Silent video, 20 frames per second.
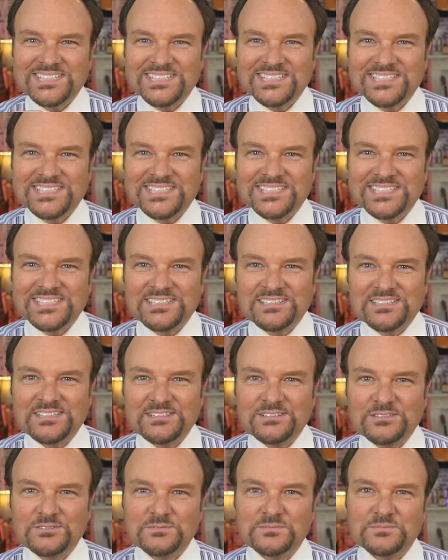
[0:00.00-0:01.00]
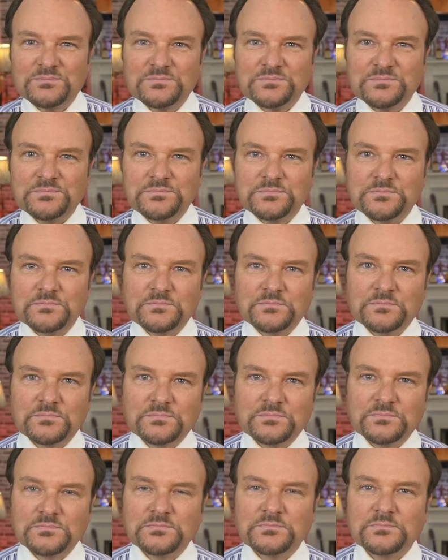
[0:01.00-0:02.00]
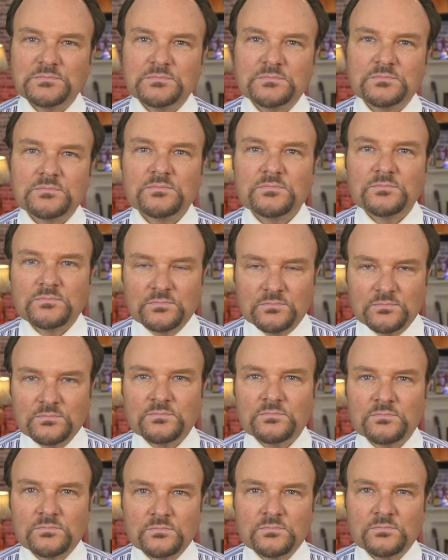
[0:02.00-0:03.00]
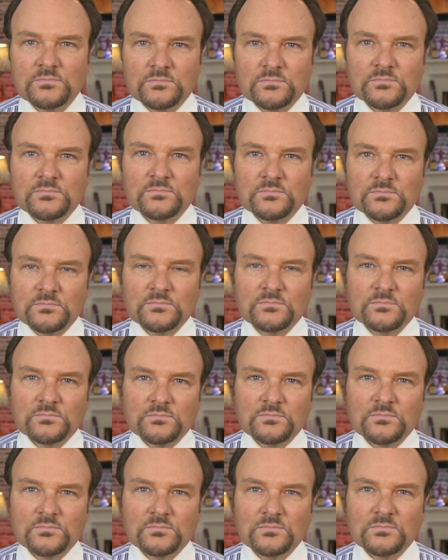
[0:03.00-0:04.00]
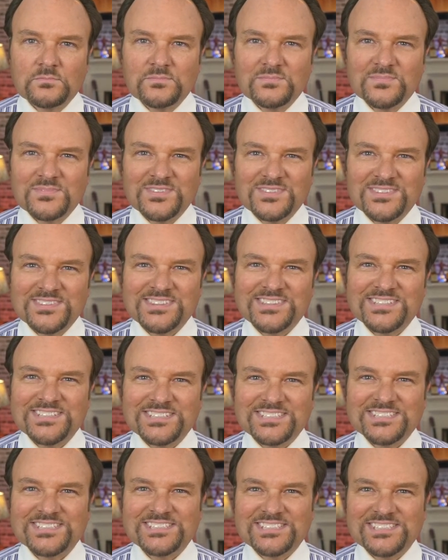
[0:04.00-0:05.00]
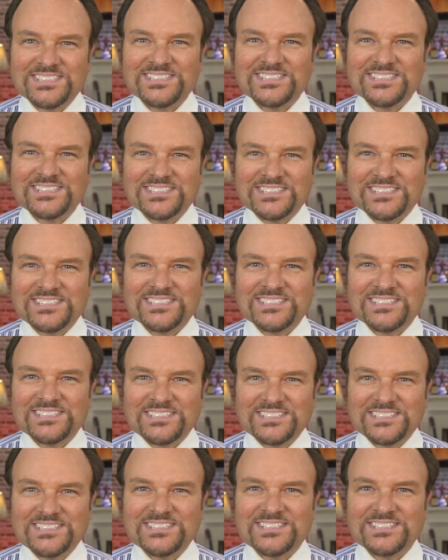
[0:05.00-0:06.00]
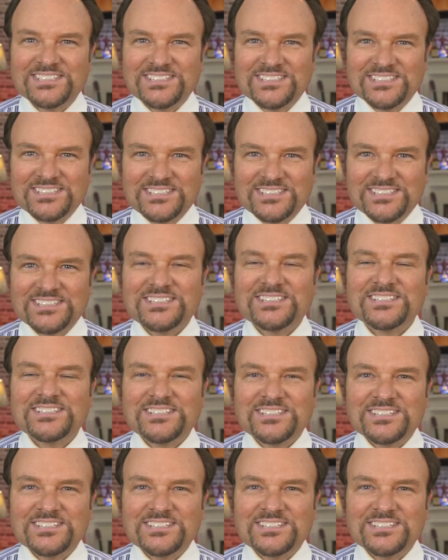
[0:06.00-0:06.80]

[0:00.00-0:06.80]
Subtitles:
(not speaking)